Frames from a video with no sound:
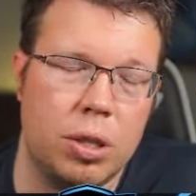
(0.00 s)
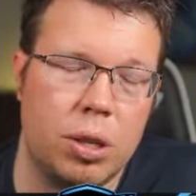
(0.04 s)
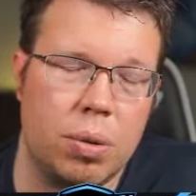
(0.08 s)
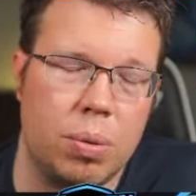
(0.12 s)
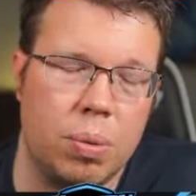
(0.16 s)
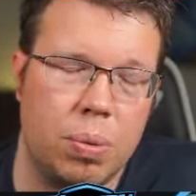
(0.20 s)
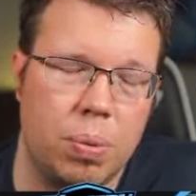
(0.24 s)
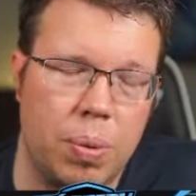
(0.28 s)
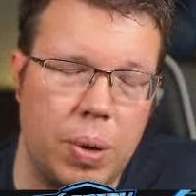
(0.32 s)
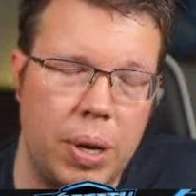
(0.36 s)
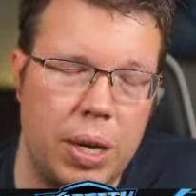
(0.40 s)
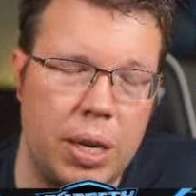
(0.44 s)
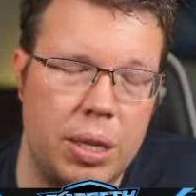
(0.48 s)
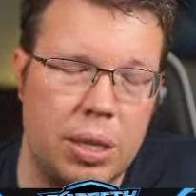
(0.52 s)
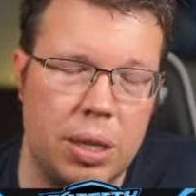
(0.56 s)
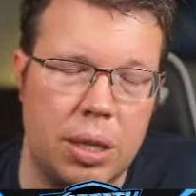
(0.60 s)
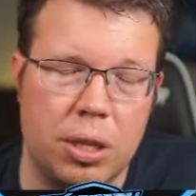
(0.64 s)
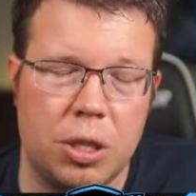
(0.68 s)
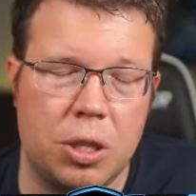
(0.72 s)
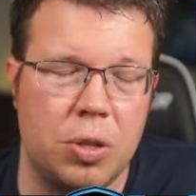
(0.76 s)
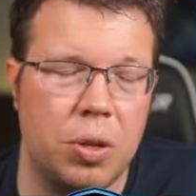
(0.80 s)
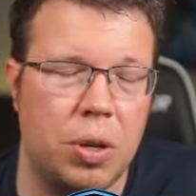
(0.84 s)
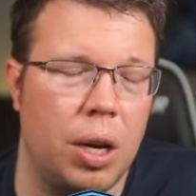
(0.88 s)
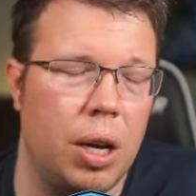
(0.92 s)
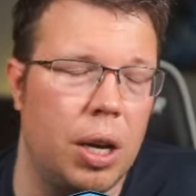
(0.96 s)

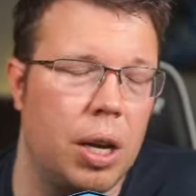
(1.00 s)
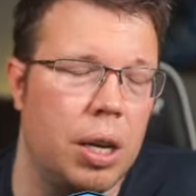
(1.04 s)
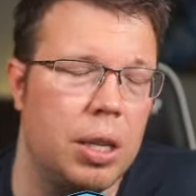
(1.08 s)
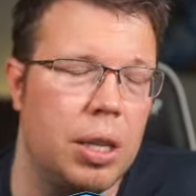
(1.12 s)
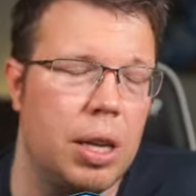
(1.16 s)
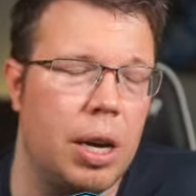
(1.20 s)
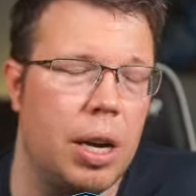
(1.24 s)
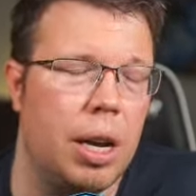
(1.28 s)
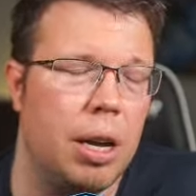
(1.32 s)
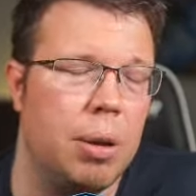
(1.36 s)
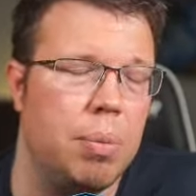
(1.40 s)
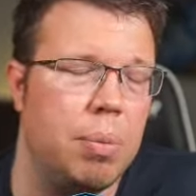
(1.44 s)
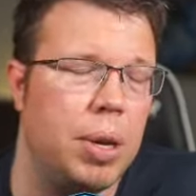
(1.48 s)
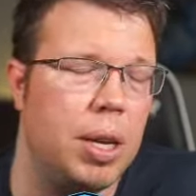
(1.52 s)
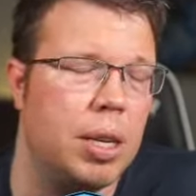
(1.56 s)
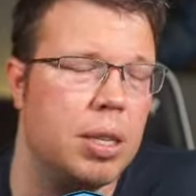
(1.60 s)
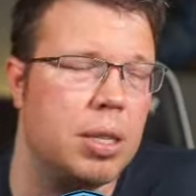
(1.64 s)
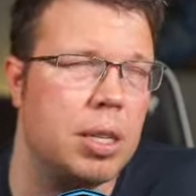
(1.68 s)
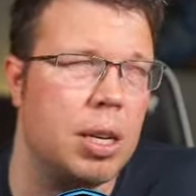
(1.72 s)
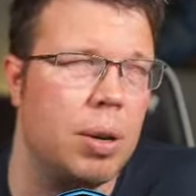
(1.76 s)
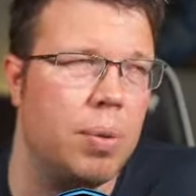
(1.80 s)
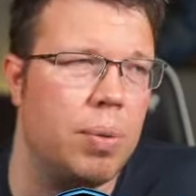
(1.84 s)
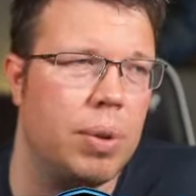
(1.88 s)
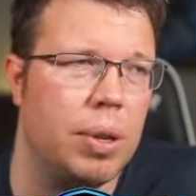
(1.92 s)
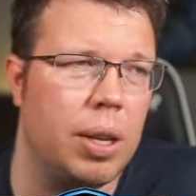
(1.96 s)
crazy strong that I
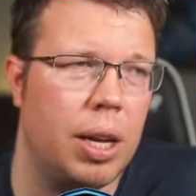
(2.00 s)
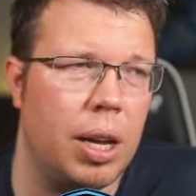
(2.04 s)
missed.